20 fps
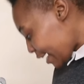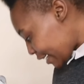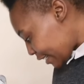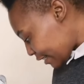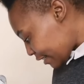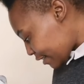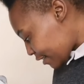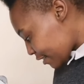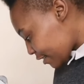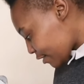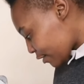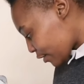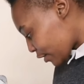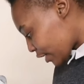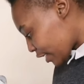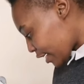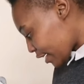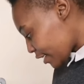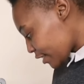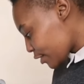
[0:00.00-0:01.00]
8.
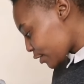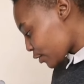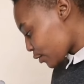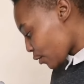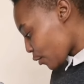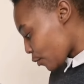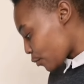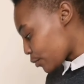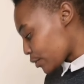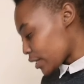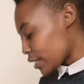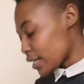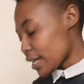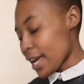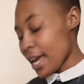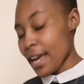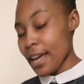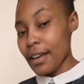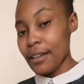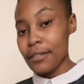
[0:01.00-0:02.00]
Okay, so we
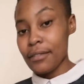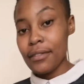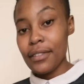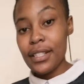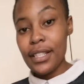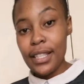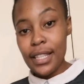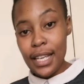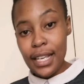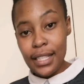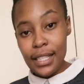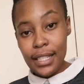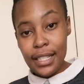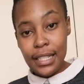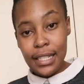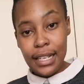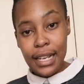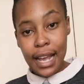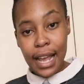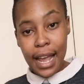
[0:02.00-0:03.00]
have
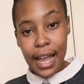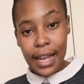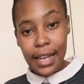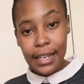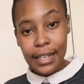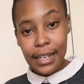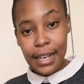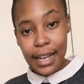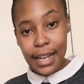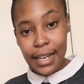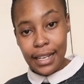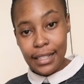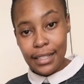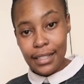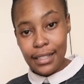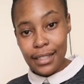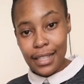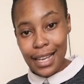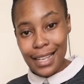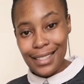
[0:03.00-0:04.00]
30 and
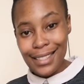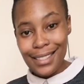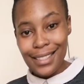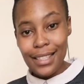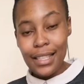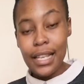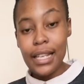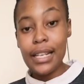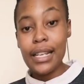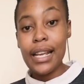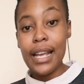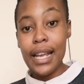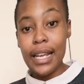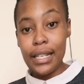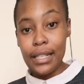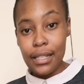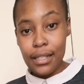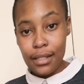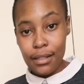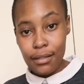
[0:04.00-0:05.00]
8, that's
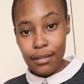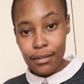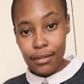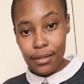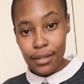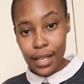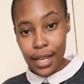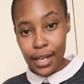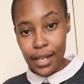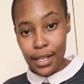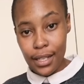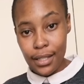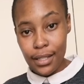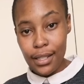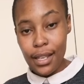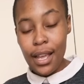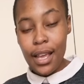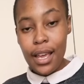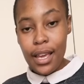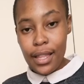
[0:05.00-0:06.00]
38. That
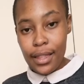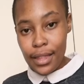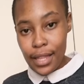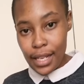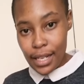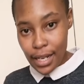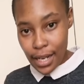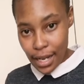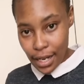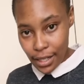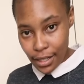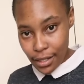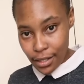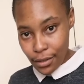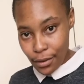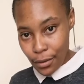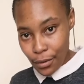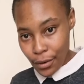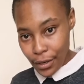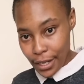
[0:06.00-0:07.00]
is
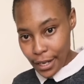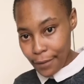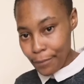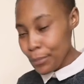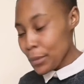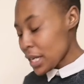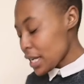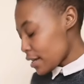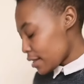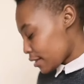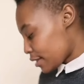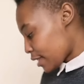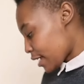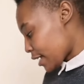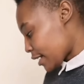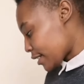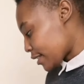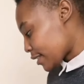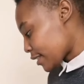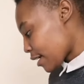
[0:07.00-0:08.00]
38. Okay,
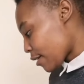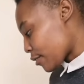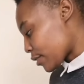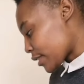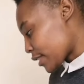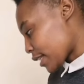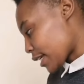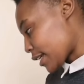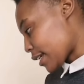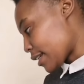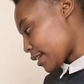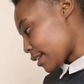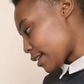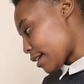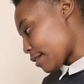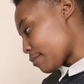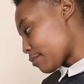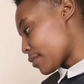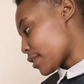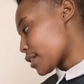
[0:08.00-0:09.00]
that is our second
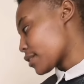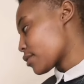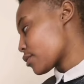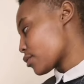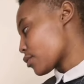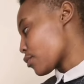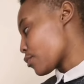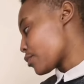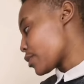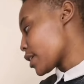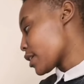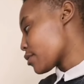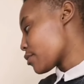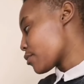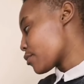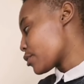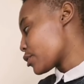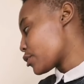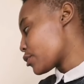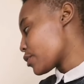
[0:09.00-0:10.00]
number. So we are
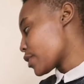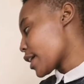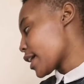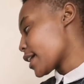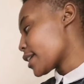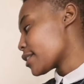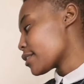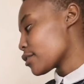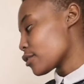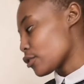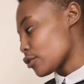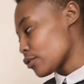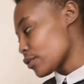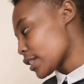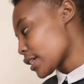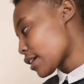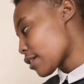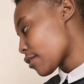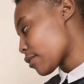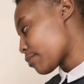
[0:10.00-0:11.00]
going to add,
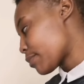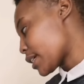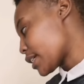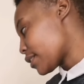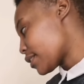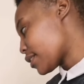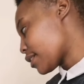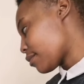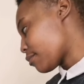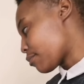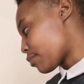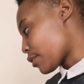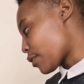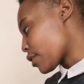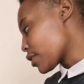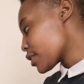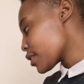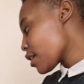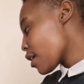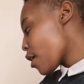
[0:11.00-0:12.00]
using our base 10
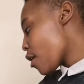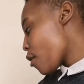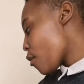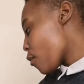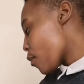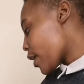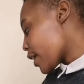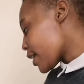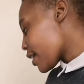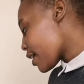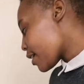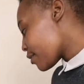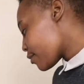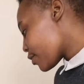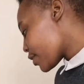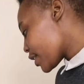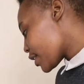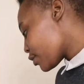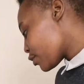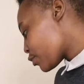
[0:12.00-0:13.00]
blocks,
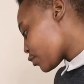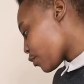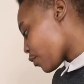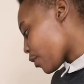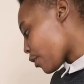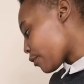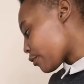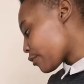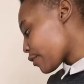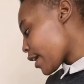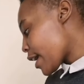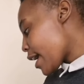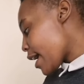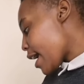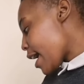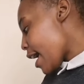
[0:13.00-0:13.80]
112